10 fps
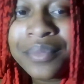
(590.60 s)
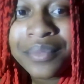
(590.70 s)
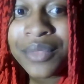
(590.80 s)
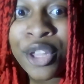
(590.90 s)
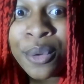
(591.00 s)

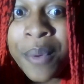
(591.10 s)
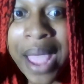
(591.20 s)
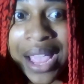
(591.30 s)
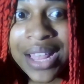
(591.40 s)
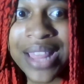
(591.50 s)
the
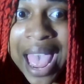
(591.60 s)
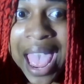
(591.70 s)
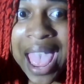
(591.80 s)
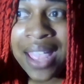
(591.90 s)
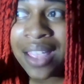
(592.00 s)
way
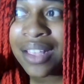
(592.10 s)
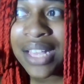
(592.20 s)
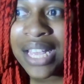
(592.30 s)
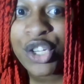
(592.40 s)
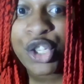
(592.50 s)
that
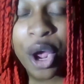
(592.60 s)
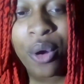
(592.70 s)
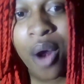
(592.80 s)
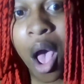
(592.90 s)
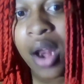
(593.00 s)
he
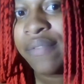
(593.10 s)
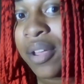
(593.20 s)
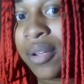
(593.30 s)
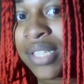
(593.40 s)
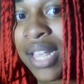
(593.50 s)
showed all of
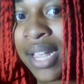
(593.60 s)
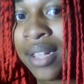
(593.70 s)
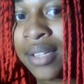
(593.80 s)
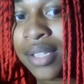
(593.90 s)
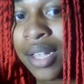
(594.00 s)
those
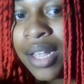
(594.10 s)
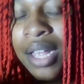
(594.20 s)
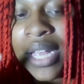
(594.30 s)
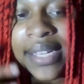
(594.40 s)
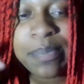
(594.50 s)
things,
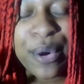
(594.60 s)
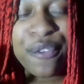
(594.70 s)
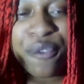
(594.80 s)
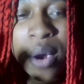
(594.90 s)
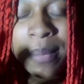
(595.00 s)
his
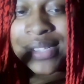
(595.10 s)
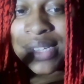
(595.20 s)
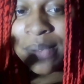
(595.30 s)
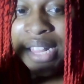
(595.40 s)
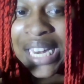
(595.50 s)
performance
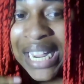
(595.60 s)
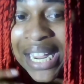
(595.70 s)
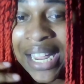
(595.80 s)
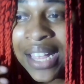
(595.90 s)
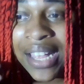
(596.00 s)

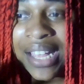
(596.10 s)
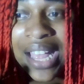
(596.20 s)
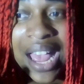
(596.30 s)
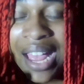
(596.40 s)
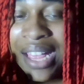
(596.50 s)
ability,
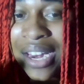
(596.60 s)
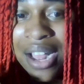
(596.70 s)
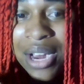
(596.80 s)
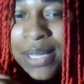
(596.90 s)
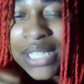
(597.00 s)
you know
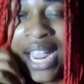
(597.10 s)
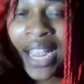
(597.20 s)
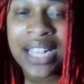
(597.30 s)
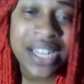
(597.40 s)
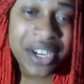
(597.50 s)
what I'm saying,
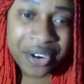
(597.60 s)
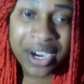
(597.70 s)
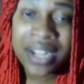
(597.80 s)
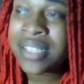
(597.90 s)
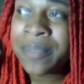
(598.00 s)
his
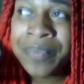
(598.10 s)
endurance.